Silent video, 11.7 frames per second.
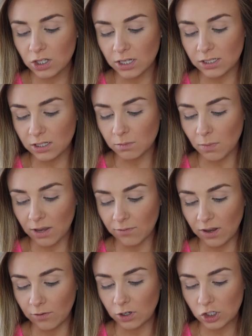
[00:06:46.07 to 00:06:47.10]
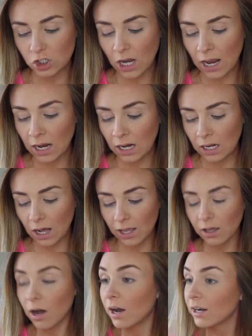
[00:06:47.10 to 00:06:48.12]
This is my favorite shade. I
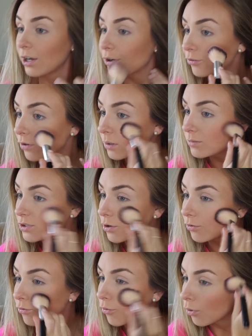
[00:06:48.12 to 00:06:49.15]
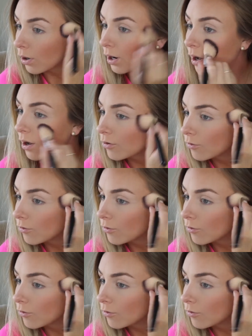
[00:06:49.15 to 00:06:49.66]
got it from Sephora